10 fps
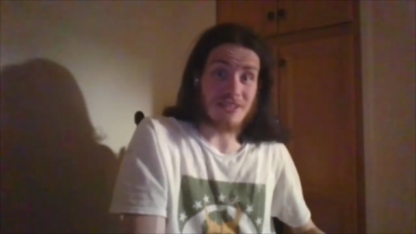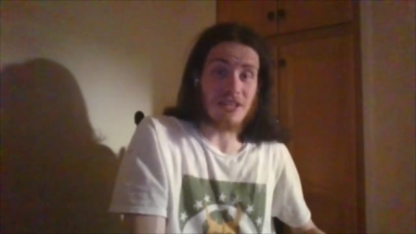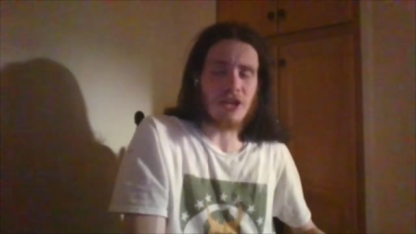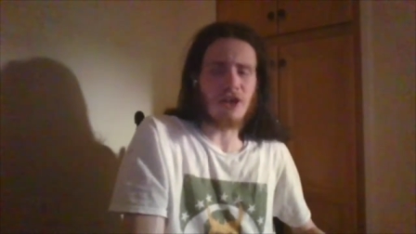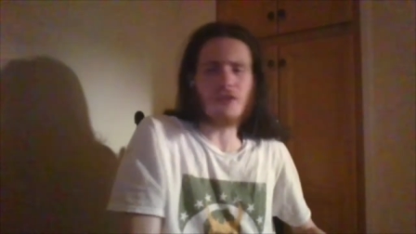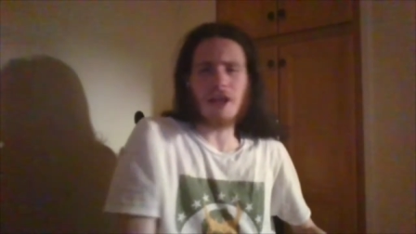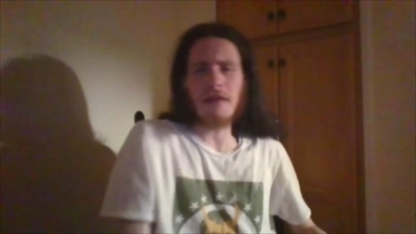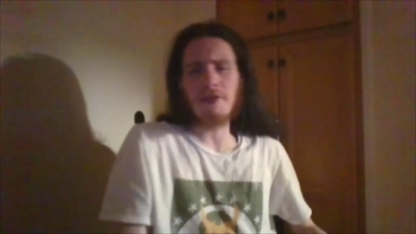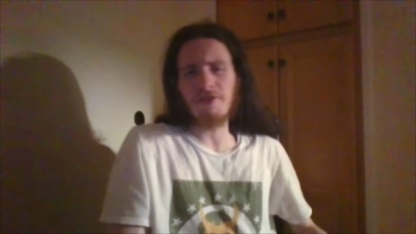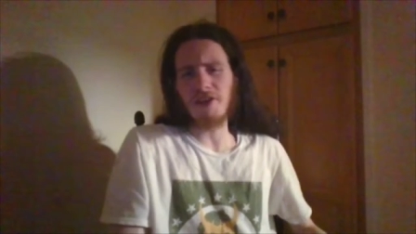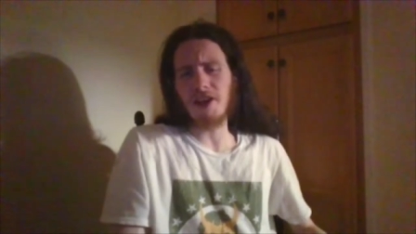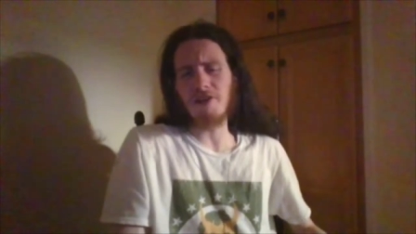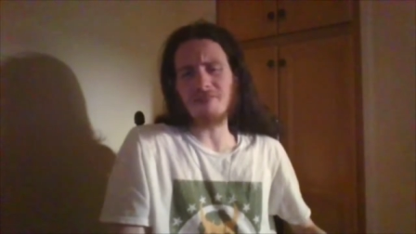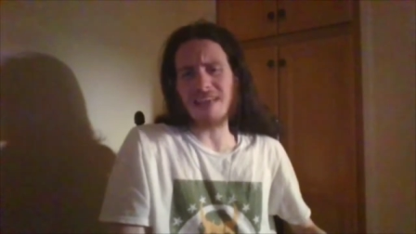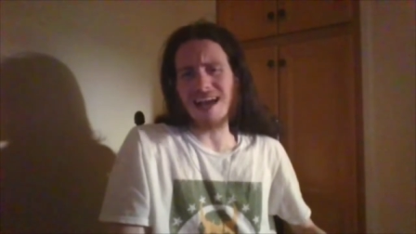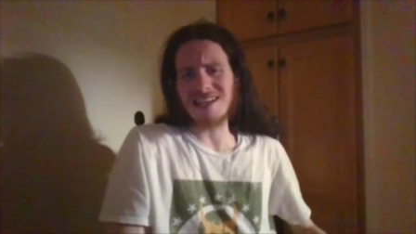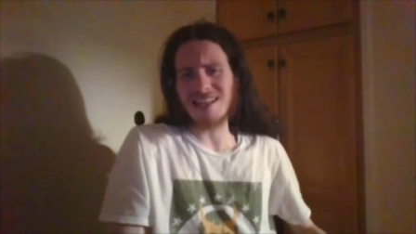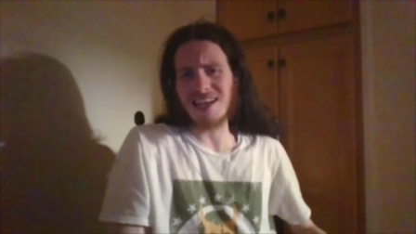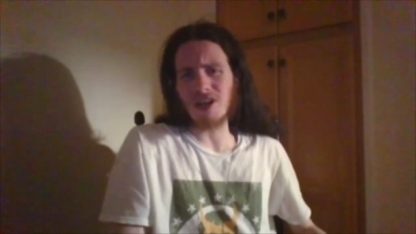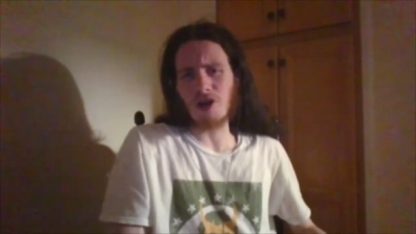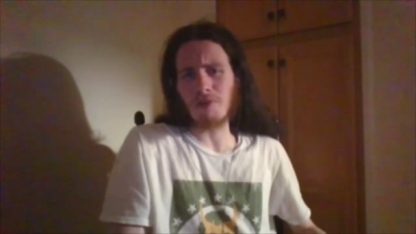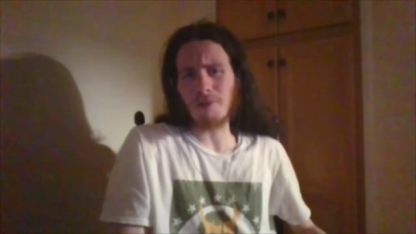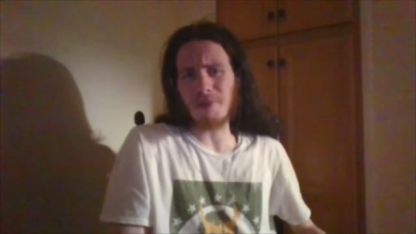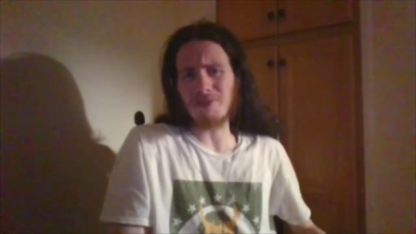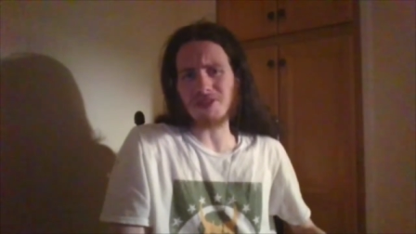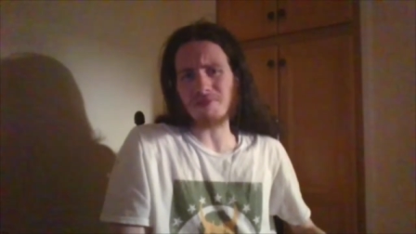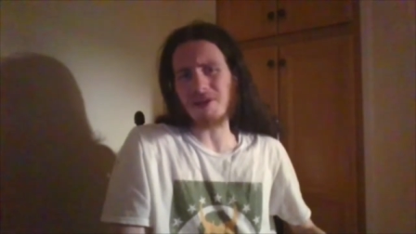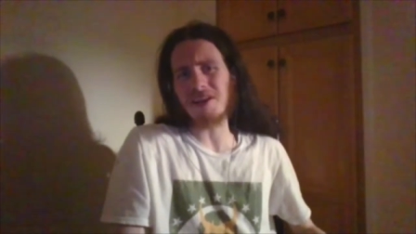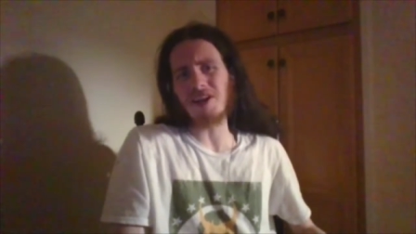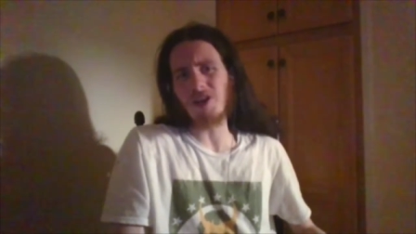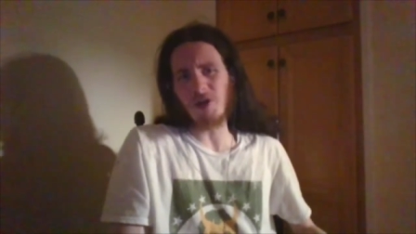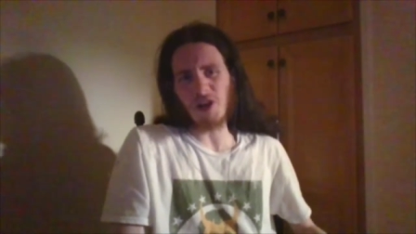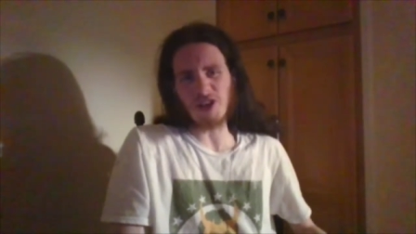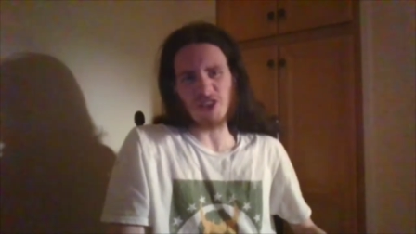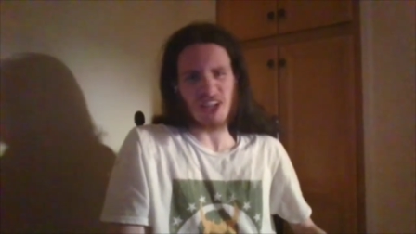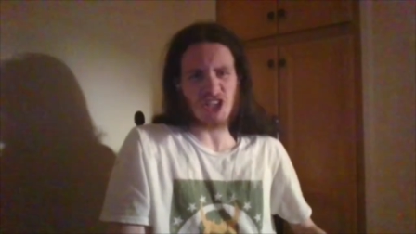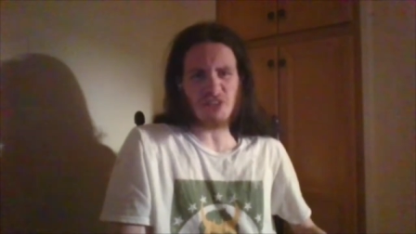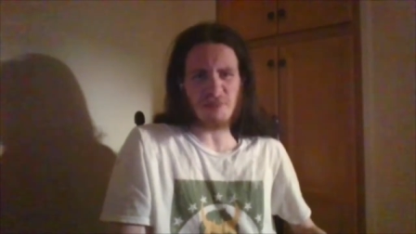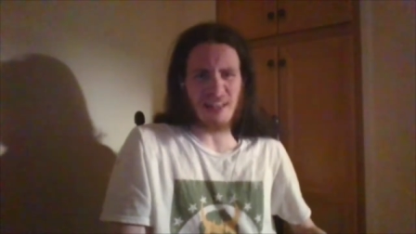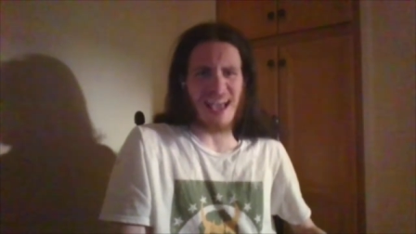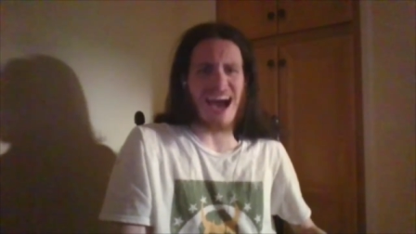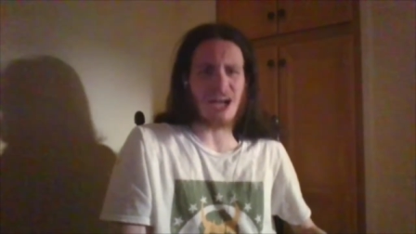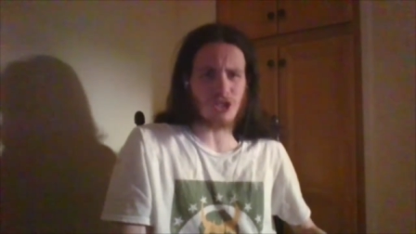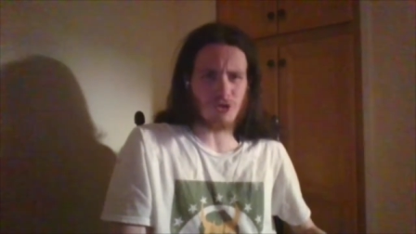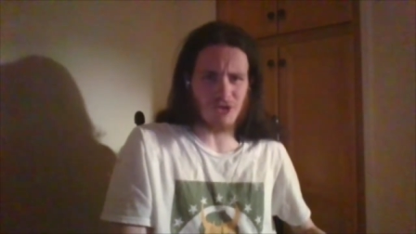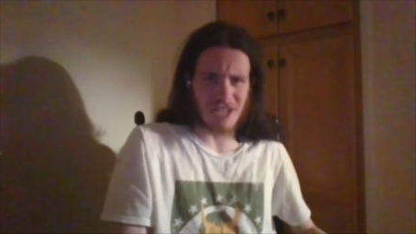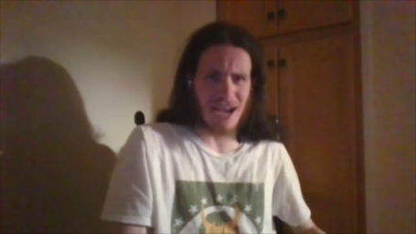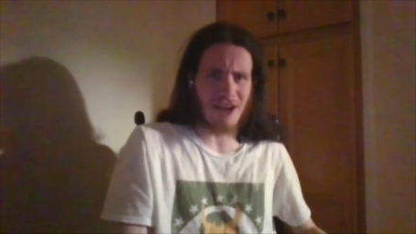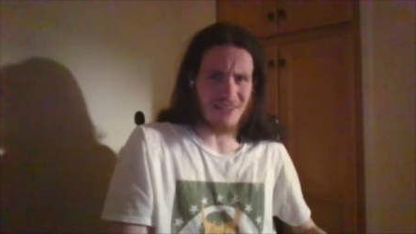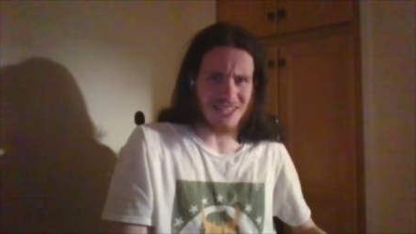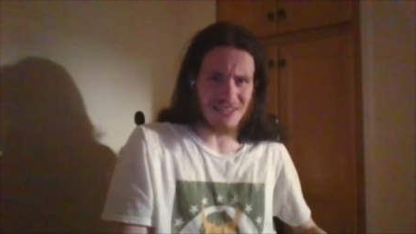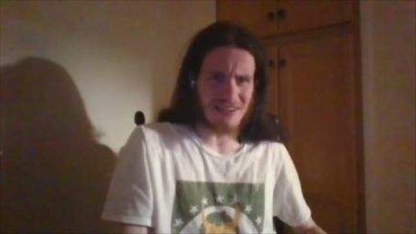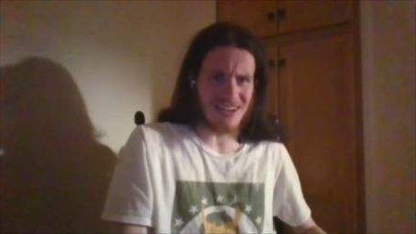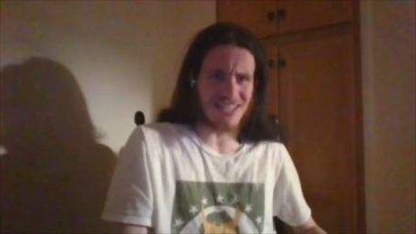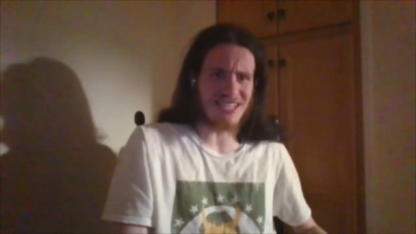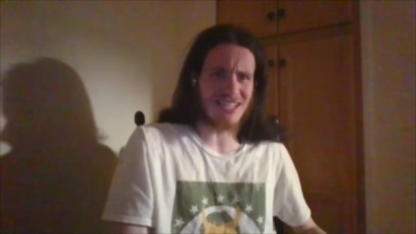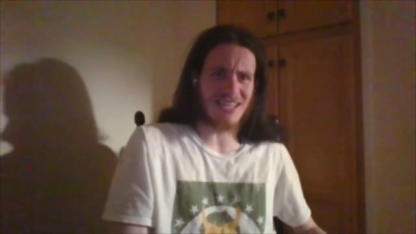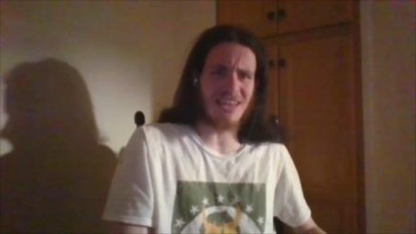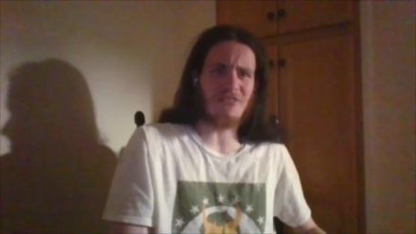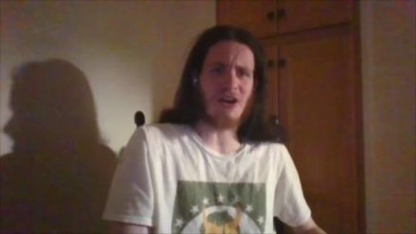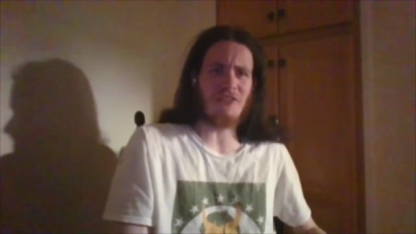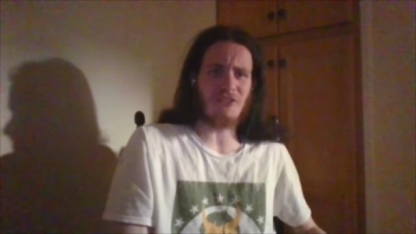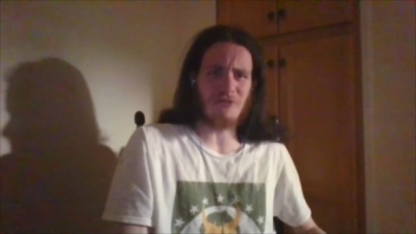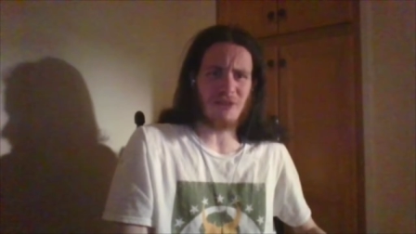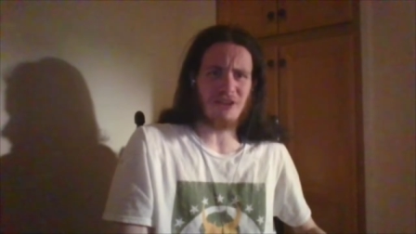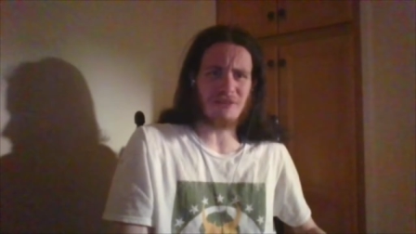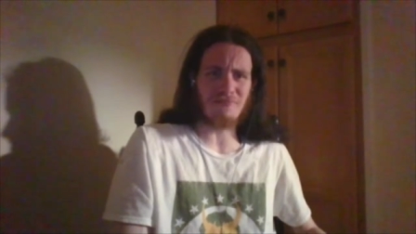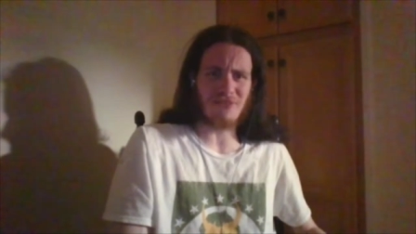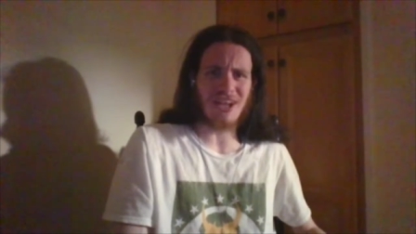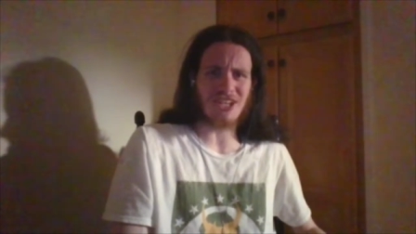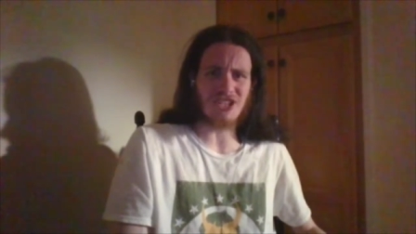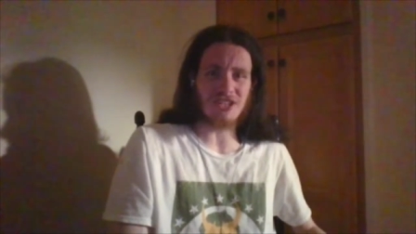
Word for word: You know, the name of the video was actually like normal people's opinion on Yu-Gi-Oh, so that should have been the actual title considering it doesn't give off a weird impression.